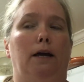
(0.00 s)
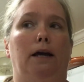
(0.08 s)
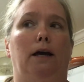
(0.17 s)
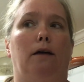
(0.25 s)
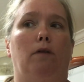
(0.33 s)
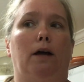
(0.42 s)

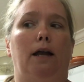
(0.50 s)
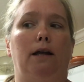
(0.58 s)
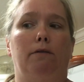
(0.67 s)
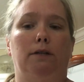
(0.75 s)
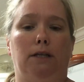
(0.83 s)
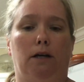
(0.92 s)
And when I got
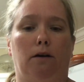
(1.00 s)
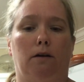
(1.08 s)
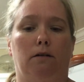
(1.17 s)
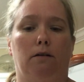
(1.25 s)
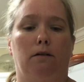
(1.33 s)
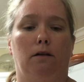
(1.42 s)
done with
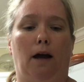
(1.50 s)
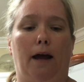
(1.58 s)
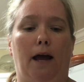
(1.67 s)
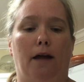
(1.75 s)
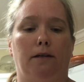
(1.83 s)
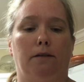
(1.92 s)
dinner, I
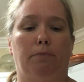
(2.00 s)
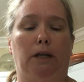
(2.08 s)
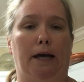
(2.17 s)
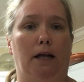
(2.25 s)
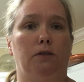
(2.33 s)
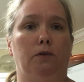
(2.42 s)
had
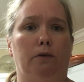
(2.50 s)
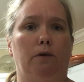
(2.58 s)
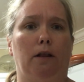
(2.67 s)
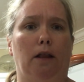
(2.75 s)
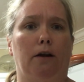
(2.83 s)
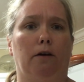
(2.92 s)
plans to
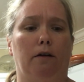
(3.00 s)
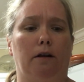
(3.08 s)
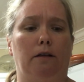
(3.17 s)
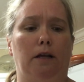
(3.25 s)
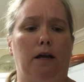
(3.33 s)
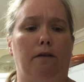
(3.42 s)
write a letter
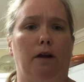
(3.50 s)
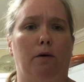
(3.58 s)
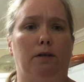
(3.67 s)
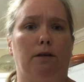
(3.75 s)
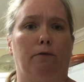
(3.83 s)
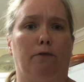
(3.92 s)
in the evening
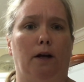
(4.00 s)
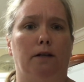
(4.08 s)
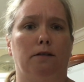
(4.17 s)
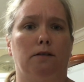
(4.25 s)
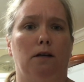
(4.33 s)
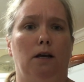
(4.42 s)
with some
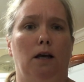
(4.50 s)
friends.